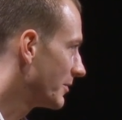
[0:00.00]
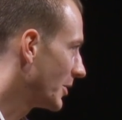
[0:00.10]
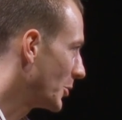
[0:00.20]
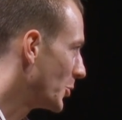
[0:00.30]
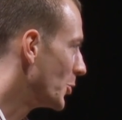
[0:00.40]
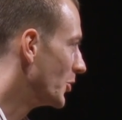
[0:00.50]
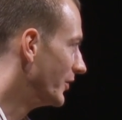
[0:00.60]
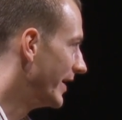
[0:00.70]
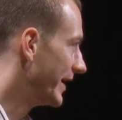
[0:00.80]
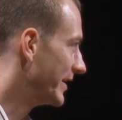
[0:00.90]
hold
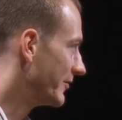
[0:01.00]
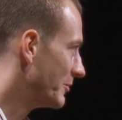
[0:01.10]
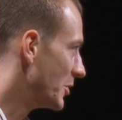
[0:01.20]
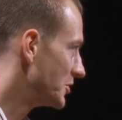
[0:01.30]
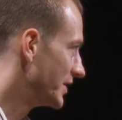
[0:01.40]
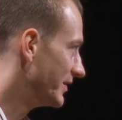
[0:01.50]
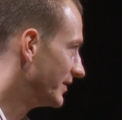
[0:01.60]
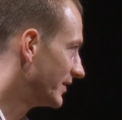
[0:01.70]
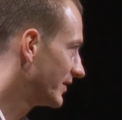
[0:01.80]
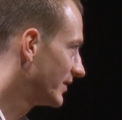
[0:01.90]
negative
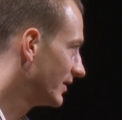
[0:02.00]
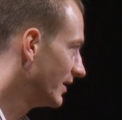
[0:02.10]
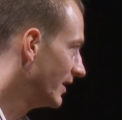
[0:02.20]
emotions